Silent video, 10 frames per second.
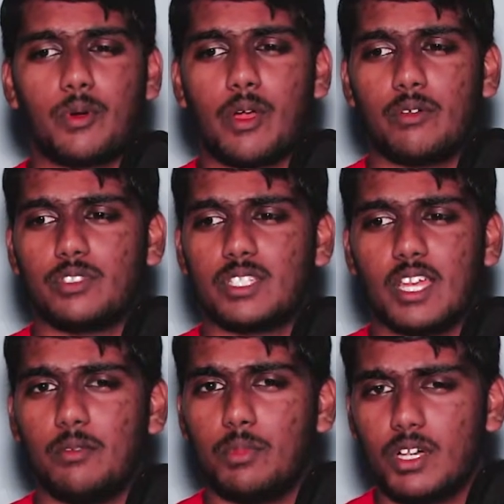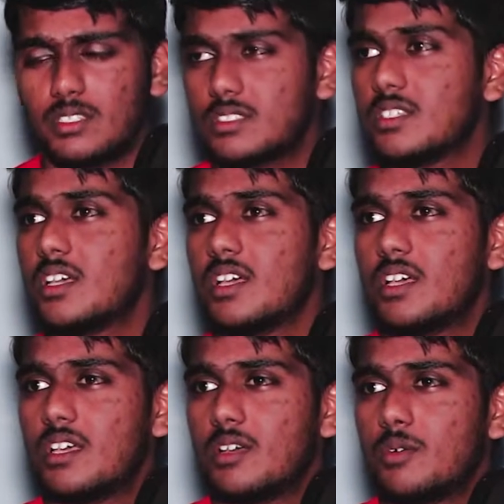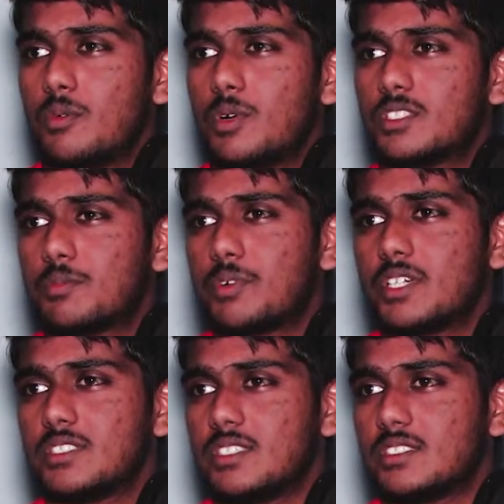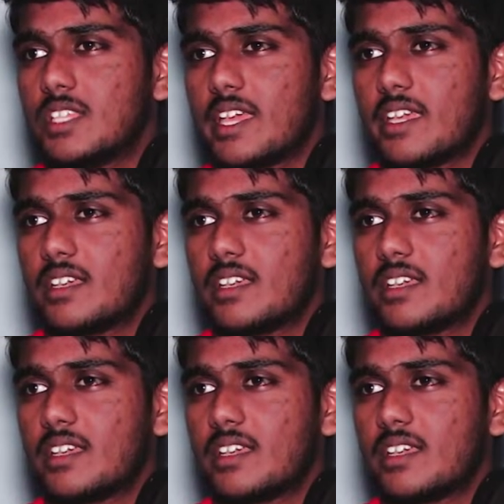around 10 bucks. What's the price of this thing?